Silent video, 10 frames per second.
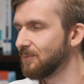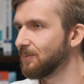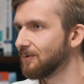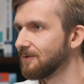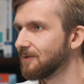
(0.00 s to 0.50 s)

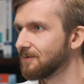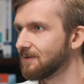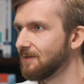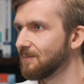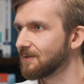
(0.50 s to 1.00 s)
people in those
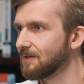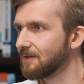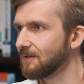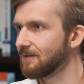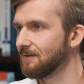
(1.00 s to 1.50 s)
teams
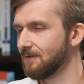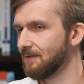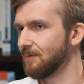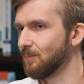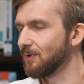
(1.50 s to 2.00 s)
are
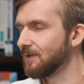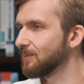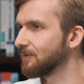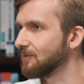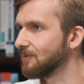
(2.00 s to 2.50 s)
more
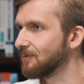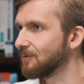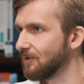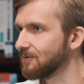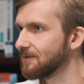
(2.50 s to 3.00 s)
able to do
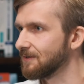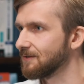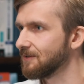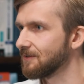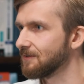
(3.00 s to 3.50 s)
conscious
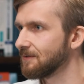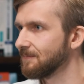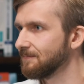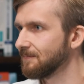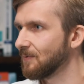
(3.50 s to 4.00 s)
decisions,
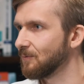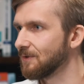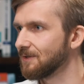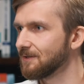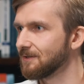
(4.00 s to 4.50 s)

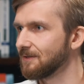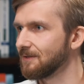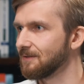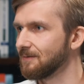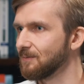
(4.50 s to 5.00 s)
which
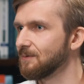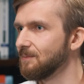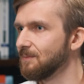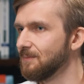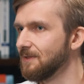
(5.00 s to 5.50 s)

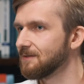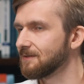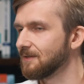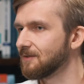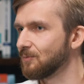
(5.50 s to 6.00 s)
means
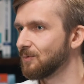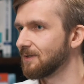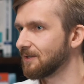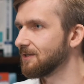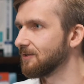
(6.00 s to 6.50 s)
that we are
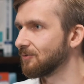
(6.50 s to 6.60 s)
actually